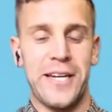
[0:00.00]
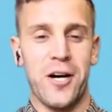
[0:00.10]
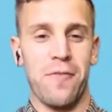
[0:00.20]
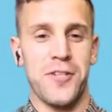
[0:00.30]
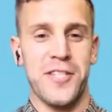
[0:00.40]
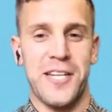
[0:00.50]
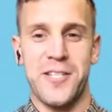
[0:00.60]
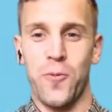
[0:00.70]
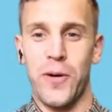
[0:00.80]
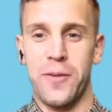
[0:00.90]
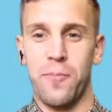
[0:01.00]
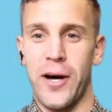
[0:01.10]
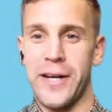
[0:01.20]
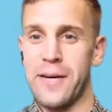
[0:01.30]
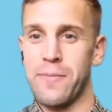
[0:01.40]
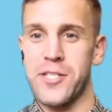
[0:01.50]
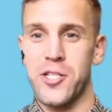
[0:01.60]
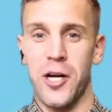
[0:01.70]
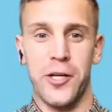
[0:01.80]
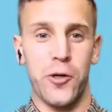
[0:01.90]
Conversation With. My name is
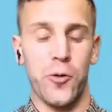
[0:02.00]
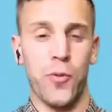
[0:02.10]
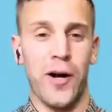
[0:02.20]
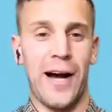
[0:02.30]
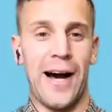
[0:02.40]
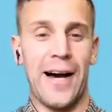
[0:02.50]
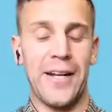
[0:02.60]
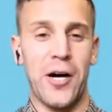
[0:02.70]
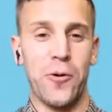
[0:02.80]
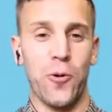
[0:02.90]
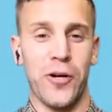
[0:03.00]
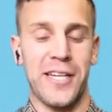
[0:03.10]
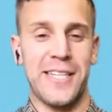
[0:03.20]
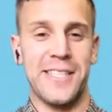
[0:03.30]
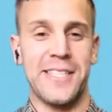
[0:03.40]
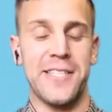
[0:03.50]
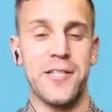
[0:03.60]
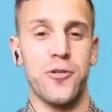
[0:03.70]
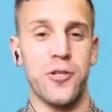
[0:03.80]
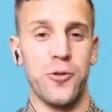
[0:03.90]
Jonny Cooper, and I work in the DCU
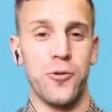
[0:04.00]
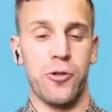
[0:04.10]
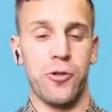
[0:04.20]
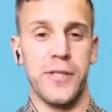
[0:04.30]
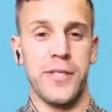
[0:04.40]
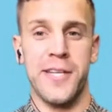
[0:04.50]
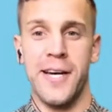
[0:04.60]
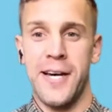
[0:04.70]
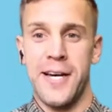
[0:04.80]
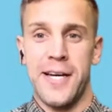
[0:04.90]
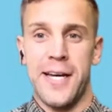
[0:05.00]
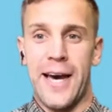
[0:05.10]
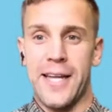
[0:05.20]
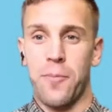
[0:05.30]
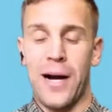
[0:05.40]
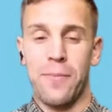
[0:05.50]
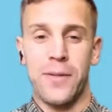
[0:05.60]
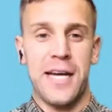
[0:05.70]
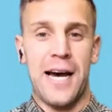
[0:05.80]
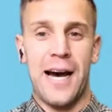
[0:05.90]
Student Recruitment
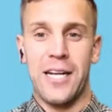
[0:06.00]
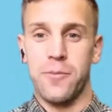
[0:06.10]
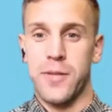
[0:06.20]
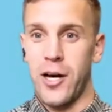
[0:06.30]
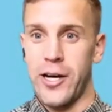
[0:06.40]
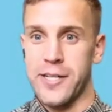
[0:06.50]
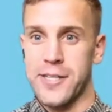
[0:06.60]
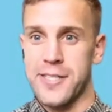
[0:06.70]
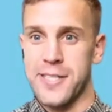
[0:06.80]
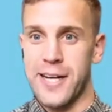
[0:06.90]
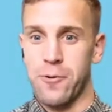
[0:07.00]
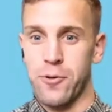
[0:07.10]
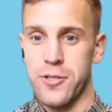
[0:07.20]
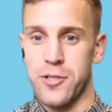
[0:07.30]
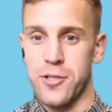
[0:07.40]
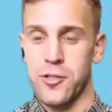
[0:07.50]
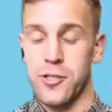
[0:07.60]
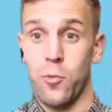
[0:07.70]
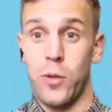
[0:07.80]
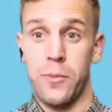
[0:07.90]
Department, and I'm delighted to say that
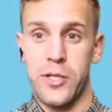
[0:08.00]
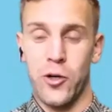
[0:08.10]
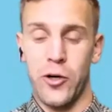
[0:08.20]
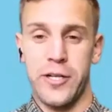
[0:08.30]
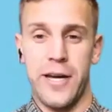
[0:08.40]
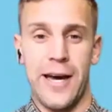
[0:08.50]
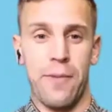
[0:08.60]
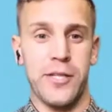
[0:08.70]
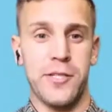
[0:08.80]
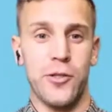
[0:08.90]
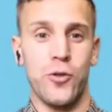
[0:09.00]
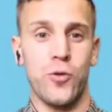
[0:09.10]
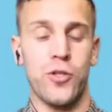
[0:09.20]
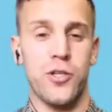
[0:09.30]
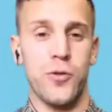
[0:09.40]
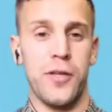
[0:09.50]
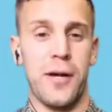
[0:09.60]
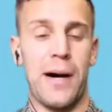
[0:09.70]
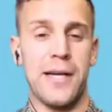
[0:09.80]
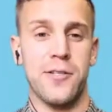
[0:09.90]
we'll be joined by two student
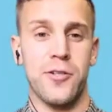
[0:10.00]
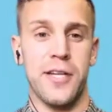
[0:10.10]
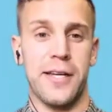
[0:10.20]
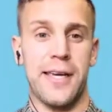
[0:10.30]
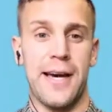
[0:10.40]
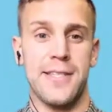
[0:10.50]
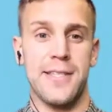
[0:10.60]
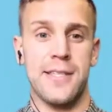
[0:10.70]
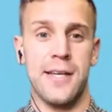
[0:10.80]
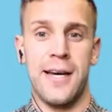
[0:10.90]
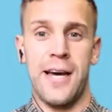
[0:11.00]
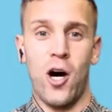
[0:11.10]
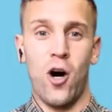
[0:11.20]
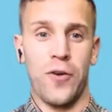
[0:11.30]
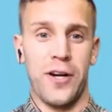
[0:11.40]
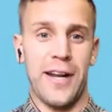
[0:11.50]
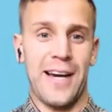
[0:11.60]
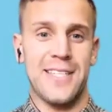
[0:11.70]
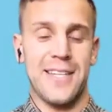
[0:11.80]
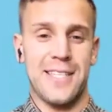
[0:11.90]
ambassadors and guests over the next
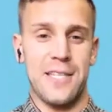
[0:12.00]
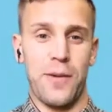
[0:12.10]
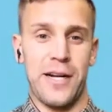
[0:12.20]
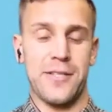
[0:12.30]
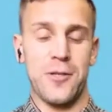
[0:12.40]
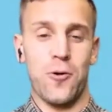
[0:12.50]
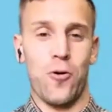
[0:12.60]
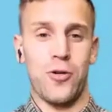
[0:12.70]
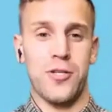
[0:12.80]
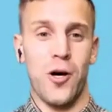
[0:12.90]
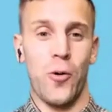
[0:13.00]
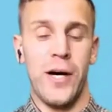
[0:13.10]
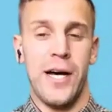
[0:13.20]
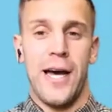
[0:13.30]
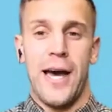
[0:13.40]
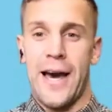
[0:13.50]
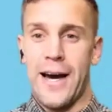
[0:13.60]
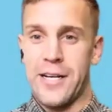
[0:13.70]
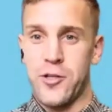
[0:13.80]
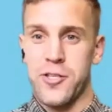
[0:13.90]
60 minutes or so. And
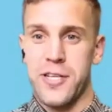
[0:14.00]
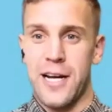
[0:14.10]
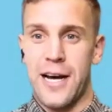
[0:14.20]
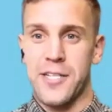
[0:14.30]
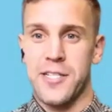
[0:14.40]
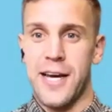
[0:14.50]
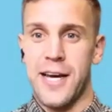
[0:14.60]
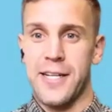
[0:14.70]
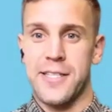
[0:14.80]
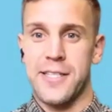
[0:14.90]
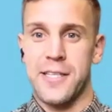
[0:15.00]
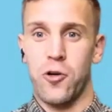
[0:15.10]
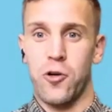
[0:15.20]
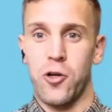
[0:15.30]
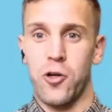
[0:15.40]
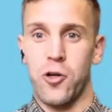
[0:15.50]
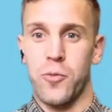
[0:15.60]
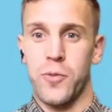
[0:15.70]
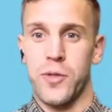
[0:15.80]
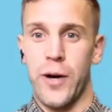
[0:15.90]
I just see a large attendance in the room
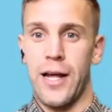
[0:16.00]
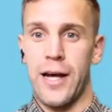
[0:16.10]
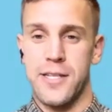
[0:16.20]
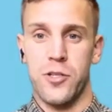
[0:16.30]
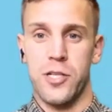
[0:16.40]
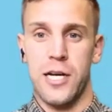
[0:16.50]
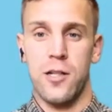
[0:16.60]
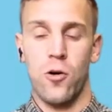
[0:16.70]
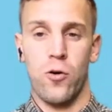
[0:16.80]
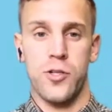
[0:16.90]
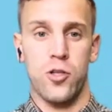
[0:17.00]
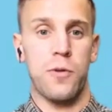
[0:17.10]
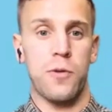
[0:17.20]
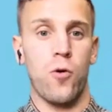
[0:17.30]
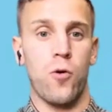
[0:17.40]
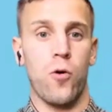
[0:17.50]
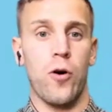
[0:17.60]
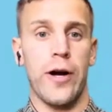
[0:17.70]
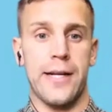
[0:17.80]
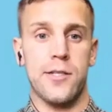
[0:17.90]
as well, and I see our first guest, Laura. So just
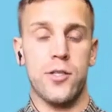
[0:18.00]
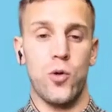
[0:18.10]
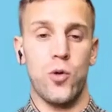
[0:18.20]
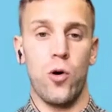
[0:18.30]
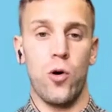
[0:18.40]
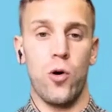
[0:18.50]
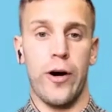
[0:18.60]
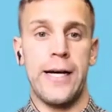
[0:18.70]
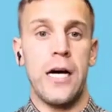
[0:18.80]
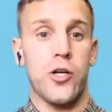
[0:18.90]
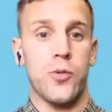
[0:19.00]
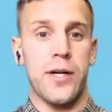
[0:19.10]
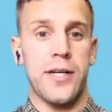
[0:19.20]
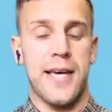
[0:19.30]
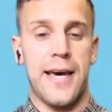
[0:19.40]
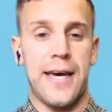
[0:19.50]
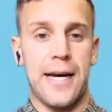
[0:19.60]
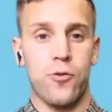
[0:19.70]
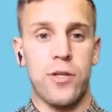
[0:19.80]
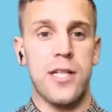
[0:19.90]
before I get to Laura, I just want
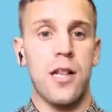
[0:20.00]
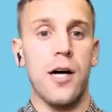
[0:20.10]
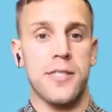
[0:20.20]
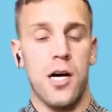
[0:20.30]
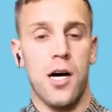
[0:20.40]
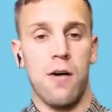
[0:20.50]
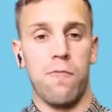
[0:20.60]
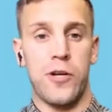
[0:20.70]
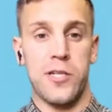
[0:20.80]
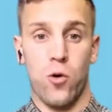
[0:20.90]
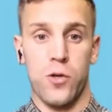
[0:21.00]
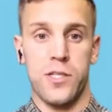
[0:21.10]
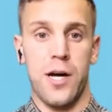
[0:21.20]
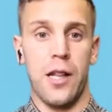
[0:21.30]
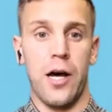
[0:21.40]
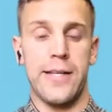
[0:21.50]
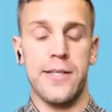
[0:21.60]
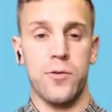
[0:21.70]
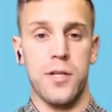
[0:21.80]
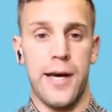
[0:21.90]
to say that there is lots of resources
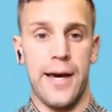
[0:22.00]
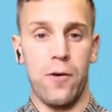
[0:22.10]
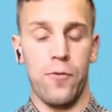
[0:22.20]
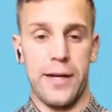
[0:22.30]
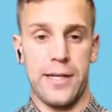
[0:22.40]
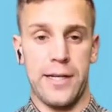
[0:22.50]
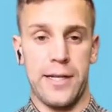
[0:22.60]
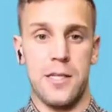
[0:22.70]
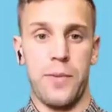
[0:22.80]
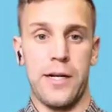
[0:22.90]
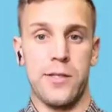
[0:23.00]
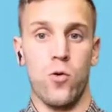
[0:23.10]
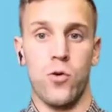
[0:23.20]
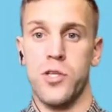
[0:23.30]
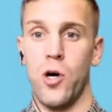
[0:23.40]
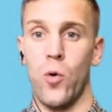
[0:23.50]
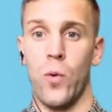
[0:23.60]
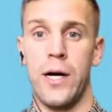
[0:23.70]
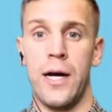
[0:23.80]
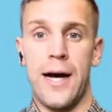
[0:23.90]
online. So today, over the next 60 minutes or
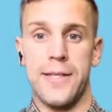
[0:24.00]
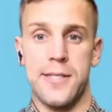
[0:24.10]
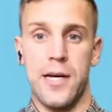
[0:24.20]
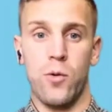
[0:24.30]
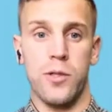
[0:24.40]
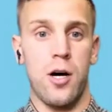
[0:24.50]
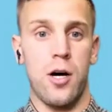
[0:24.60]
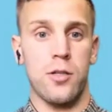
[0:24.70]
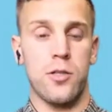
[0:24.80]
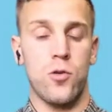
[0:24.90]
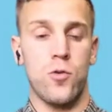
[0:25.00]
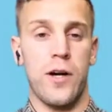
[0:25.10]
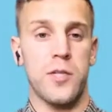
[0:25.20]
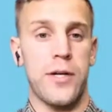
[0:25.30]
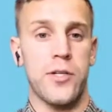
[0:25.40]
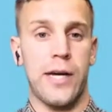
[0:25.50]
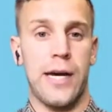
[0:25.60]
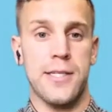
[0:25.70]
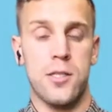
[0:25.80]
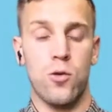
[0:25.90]
so, as I said, we'll talk to two very special
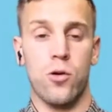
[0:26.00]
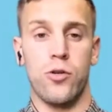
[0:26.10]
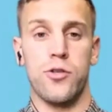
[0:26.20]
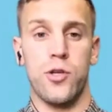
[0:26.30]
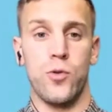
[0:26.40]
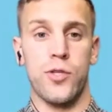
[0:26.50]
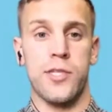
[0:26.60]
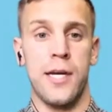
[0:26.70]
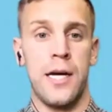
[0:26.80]
guests, two current students,